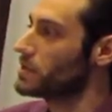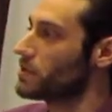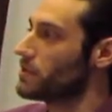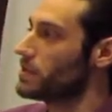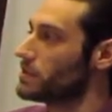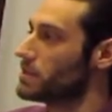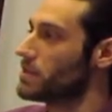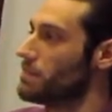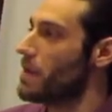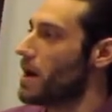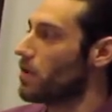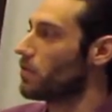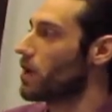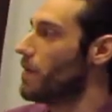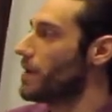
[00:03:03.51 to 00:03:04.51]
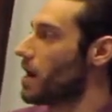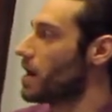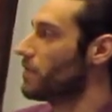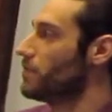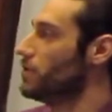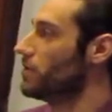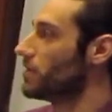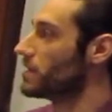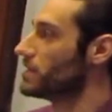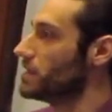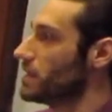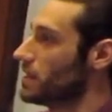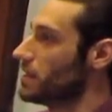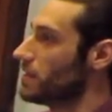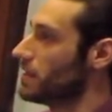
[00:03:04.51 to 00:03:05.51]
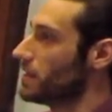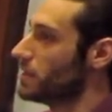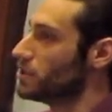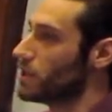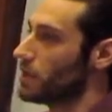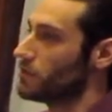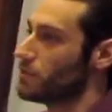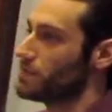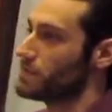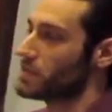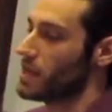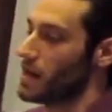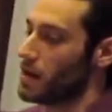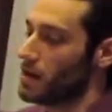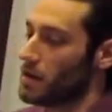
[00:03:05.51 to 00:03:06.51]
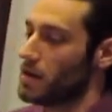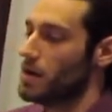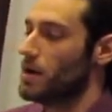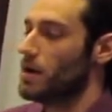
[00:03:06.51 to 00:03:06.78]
So this is a model coming out of New York City and the EJ groups there,